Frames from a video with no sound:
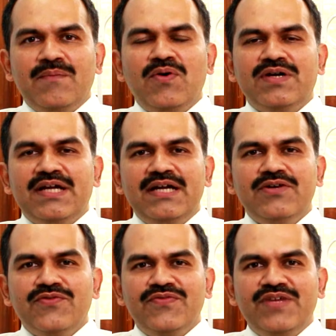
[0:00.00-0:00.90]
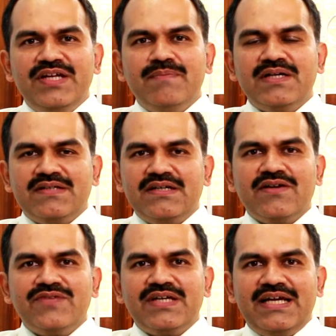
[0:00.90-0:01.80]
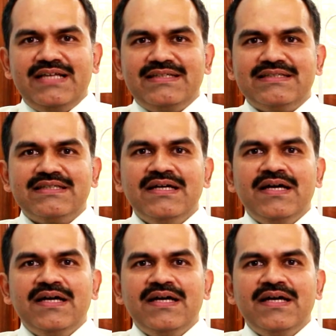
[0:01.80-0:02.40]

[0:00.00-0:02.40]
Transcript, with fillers: about 10 to 15 percent of the cases